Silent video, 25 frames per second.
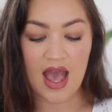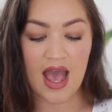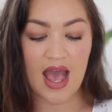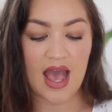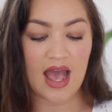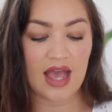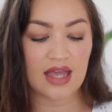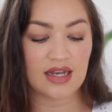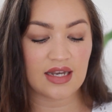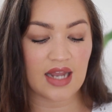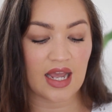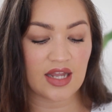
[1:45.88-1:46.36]

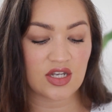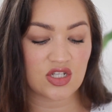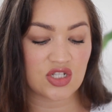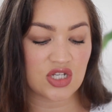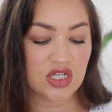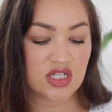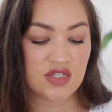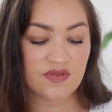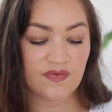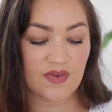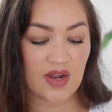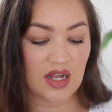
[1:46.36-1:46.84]
and I
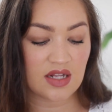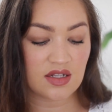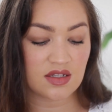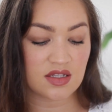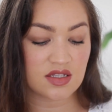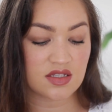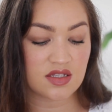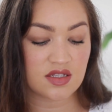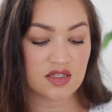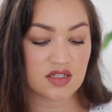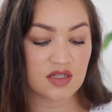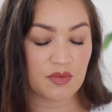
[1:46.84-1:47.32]
just find
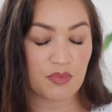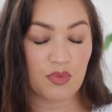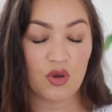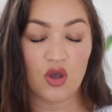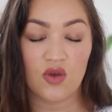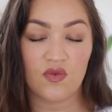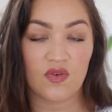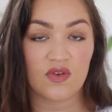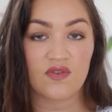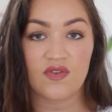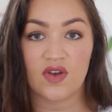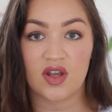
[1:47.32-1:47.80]
this is a
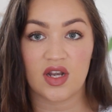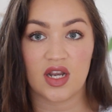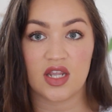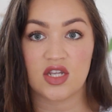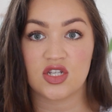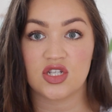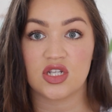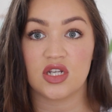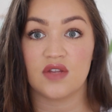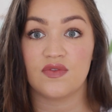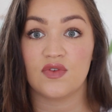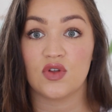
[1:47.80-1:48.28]
perfect
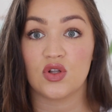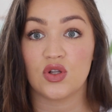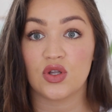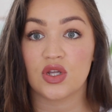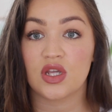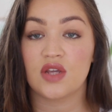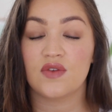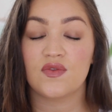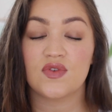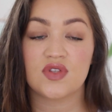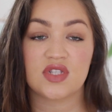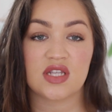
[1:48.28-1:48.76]
foundation if you're
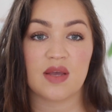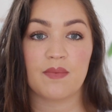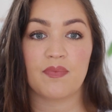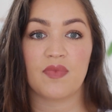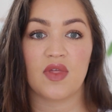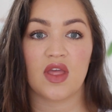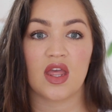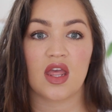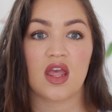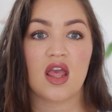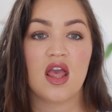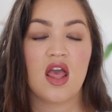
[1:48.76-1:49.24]
looking for
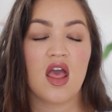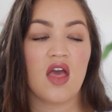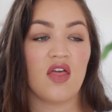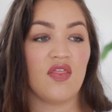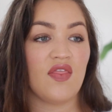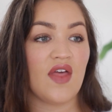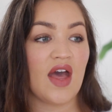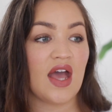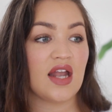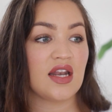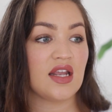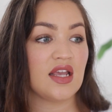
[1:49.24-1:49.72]
something
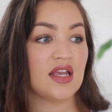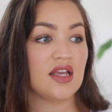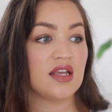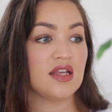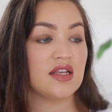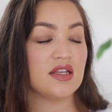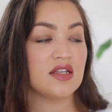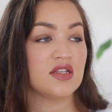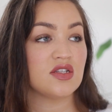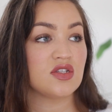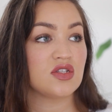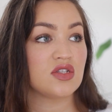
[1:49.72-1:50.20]
that is
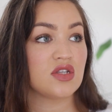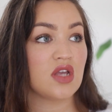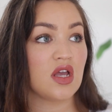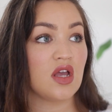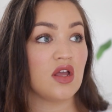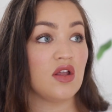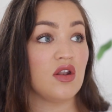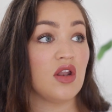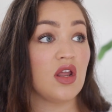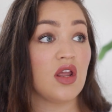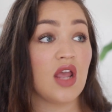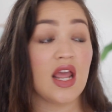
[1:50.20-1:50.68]

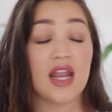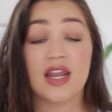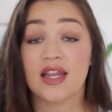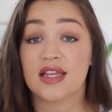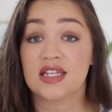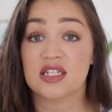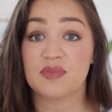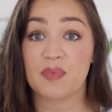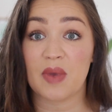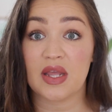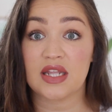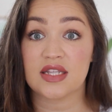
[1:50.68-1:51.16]

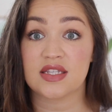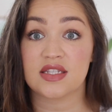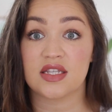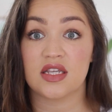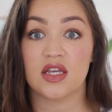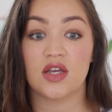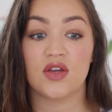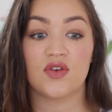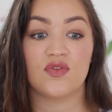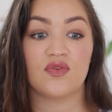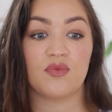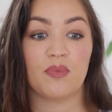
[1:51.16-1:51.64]

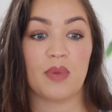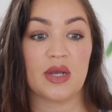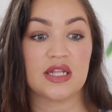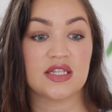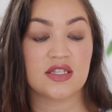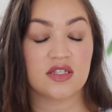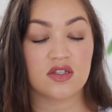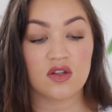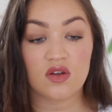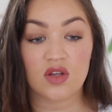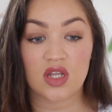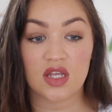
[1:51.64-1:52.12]
inexpensive
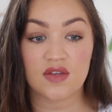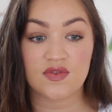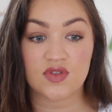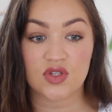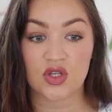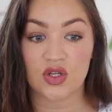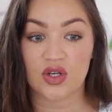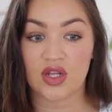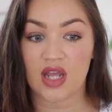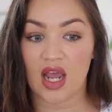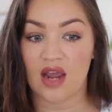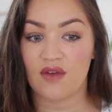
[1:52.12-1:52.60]
but still gives
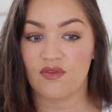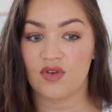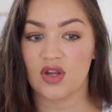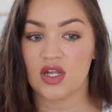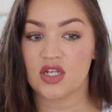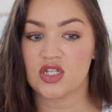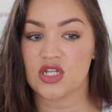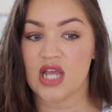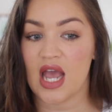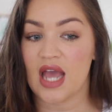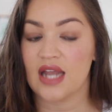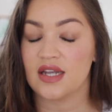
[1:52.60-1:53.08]
good
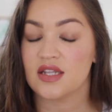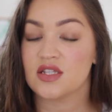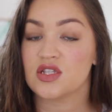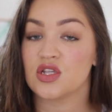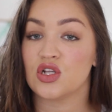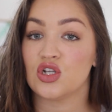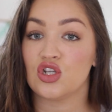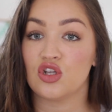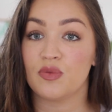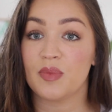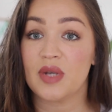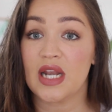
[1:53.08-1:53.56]
coverage and is
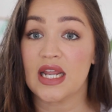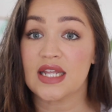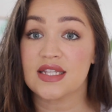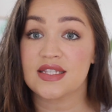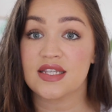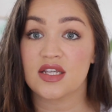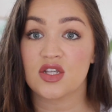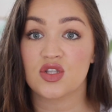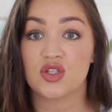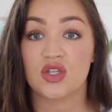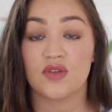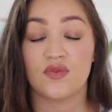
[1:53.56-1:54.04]

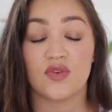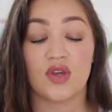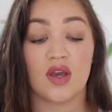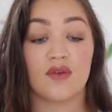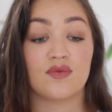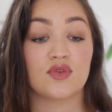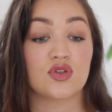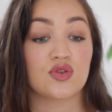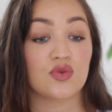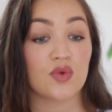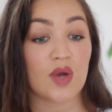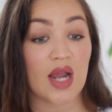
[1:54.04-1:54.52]
illuminating. So if you
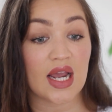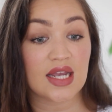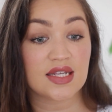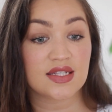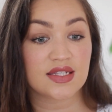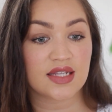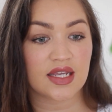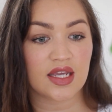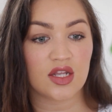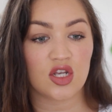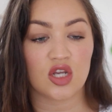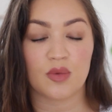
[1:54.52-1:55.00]
have dry
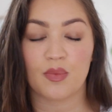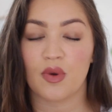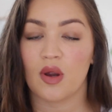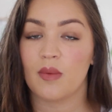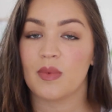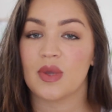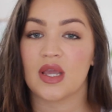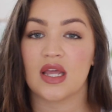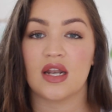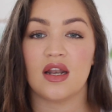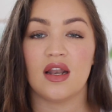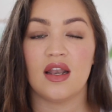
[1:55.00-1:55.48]
skin, you're
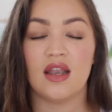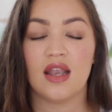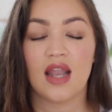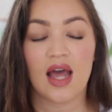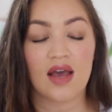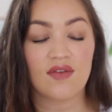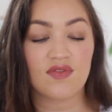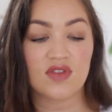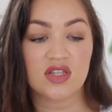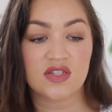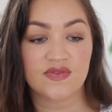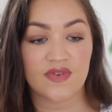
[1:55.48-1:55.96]
probably going to
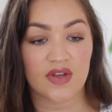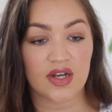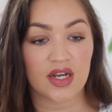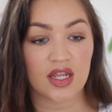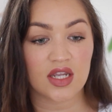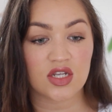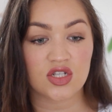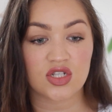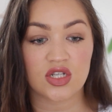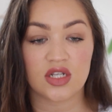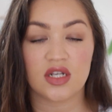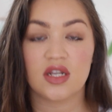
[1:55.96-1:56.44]
love this
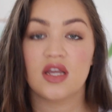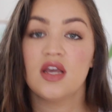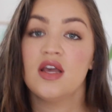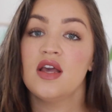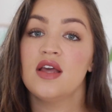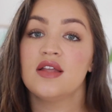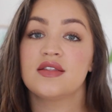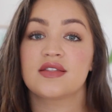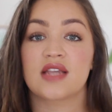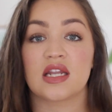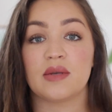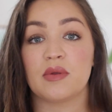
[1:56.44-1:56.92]
foundation.
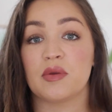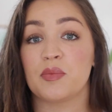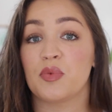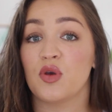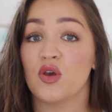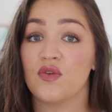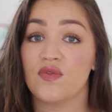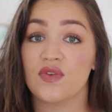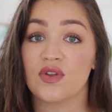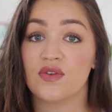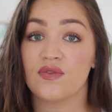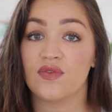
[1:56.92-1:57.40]
It's going to be
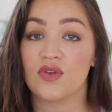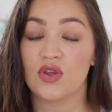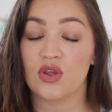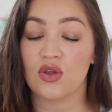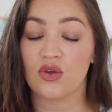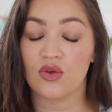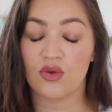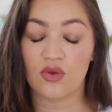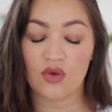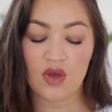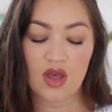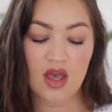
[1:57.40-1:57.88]
perfect for
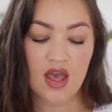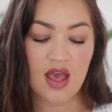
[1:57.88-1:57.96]
you.